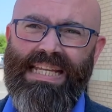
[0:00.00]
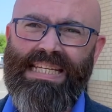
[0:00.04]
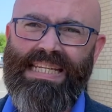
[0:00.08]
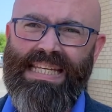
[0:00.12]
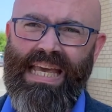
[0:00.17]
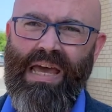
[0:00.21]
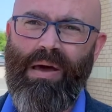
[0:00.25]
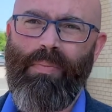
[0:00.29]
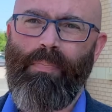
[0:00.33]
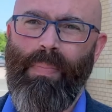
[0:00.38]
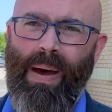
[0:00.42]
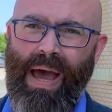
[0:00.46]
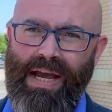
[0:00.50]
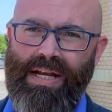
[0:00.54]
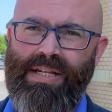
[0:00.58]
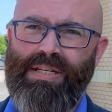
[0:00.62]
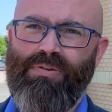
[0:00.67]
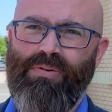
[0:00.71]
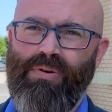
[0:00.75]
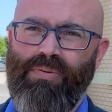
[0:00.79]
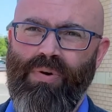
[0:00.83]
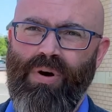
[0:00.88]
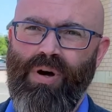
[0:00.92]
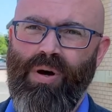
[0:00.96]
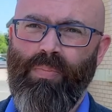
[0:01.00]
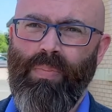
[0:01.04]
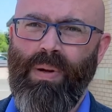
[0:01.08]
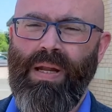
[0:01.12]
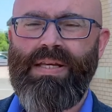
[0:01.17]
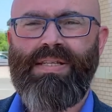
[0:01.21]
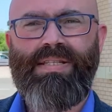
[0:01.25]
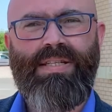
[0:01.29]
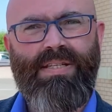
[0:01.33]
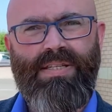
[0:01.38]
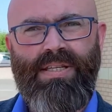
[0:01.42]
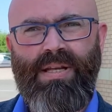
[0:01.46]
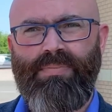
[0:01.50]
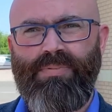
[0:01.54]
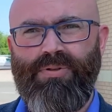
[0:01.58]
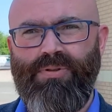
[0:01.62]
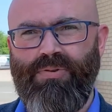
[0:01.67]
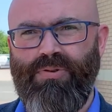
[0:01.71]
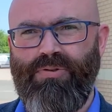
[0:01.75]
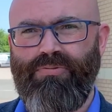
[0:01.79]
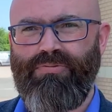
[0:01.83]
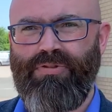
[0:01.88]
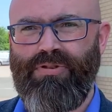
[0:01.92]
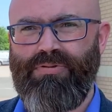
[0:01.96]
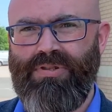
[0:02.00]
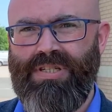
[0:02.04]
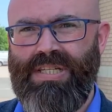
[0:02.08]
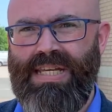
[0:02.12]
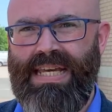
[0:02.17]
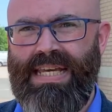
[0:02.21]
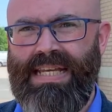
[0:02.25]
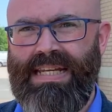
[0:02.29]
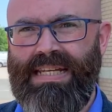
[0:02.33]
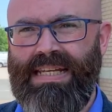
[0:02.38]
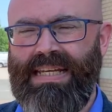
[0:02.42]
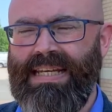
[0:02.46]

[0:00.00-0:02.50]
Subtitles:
to get back to a workplace in some sort of routine.